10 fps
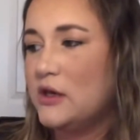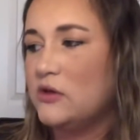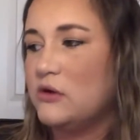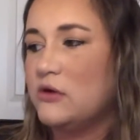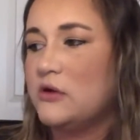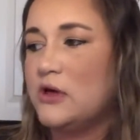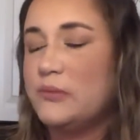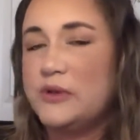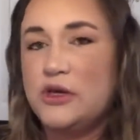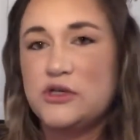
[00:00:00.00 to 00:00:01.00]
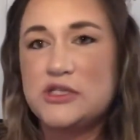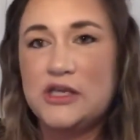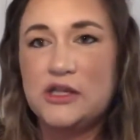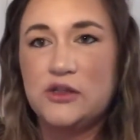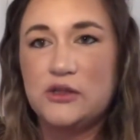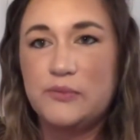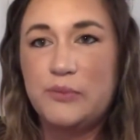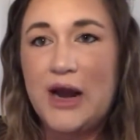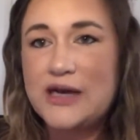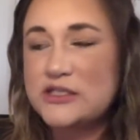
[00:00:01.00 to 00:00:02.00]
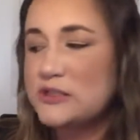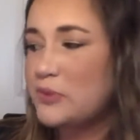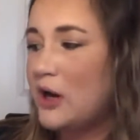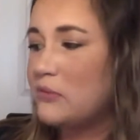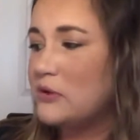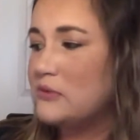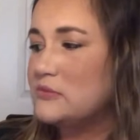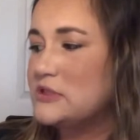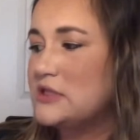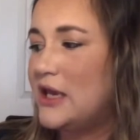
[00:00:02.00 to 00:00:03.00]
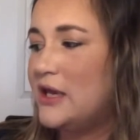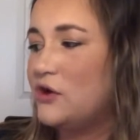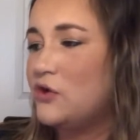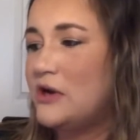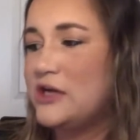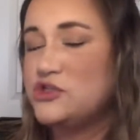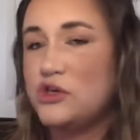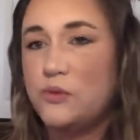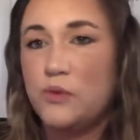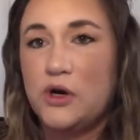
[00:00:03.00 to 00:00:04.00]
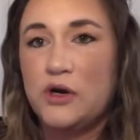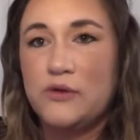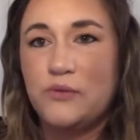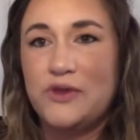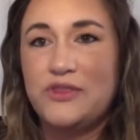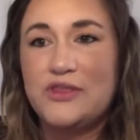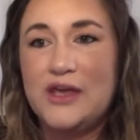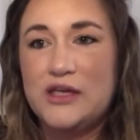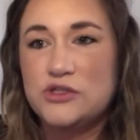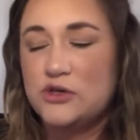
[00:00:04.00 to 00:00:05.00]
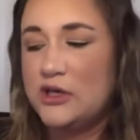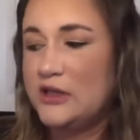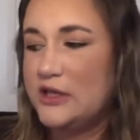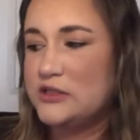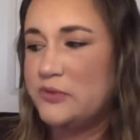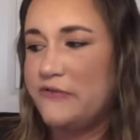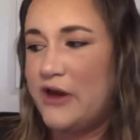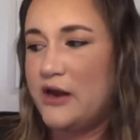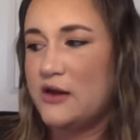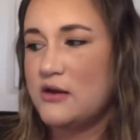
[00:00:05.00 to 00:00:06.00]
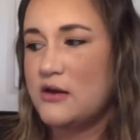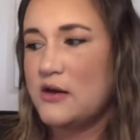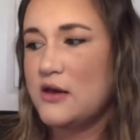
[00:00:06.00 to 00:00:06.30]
You'll complete your daily practice problems and correct your work with the answer key that's provided.